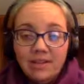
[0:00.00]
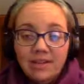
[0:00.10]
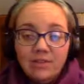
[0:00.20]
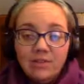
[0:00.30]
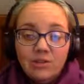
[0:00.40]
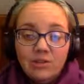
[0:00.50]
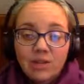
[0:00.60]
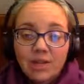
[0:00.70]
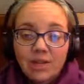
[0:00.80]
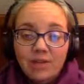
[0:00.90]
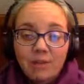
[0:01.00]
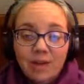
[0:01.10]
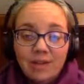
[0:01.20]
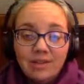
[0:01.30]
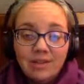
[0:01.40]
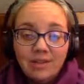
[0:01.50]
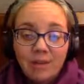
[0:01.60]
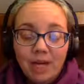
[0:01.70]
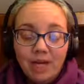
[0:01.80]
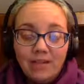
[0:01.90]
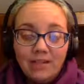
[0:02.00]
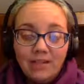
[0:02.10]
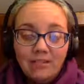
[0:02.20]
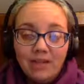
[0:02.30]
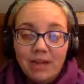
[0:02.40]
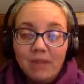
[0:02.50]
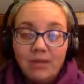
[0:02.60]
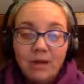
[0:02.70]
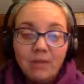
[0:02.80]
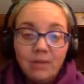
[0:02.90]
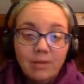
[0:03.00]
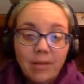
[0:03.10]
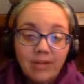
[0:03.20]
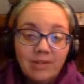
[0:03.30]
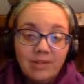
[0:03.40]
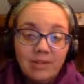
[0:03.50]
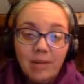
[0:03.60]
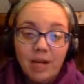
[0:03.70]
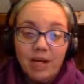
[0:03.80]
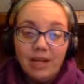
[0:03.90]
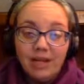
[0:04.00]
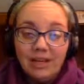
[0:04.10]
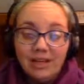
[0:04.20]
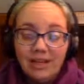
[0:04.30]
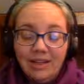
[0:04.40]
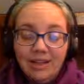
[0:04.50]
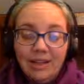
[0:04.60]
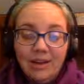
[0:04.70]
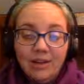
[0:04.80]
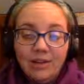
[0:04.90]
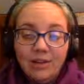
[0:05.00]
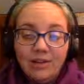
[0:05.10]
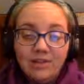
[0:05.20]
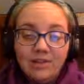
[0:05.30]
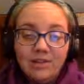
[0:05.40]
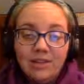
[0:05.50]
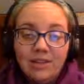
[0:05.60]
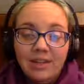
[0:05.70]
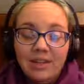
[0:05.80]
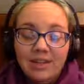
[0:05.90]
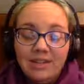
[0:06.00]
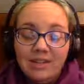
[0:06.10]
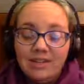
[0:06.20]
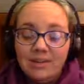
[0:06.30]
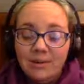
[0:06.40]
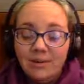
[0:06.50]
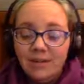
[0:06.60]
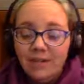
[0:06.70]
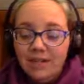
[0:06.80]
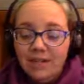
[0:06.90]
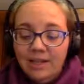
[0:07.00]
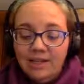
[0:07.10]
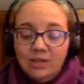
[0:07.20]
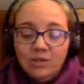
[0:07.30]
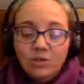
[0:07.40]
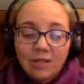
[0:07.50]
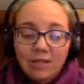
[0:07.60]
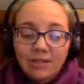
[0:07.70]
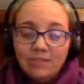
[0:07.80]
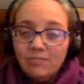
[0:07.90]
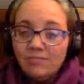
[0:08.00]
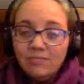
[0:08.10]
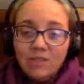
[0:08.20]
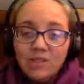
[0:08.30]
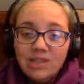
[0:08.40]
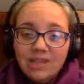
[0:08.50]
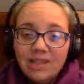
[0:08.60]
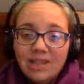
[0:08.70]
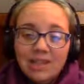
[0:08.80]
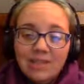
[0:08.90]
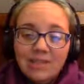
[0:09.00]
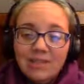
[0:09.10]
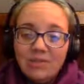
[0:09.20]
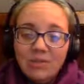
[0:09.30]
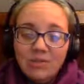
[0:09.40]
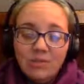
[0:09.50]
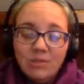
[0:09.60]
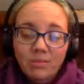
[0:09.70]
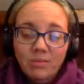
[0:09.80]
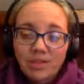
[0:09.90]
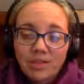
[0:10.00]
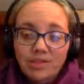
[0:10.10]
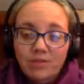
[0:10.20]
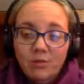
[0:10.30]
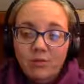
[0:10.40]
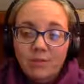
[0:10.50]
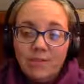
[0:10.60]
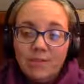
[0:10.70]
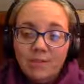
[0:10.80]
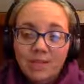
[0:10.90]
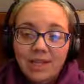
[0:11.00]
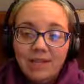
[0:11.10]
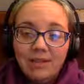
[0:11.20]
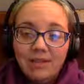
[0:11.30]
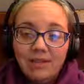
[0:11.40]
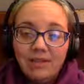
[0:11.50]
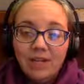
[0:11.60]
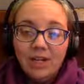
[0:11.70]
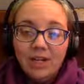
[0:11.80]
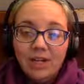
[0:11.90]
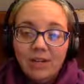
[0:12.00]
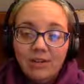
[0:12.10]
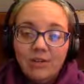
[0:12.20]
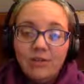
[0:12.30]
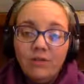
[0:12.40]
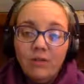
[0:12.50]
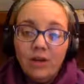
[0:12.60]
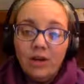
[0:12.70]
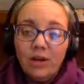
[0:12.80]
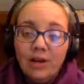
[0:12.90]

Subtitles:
So you can't come back to the mind without coming back to the body. They are intrinsically connected. So it seems so simple, these movements, but they're very good for